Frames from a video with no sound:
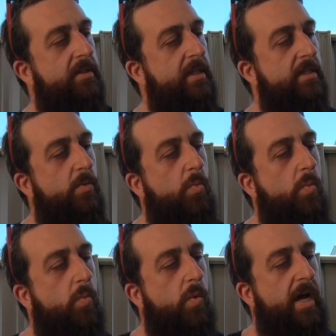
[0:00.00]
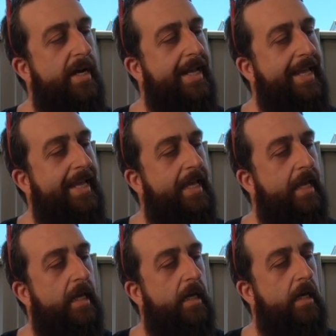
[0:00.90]
season 1
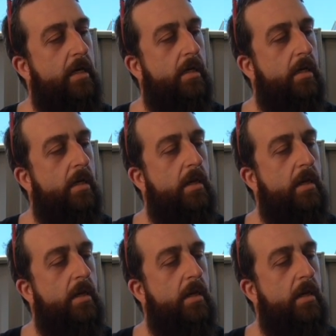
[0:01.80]
and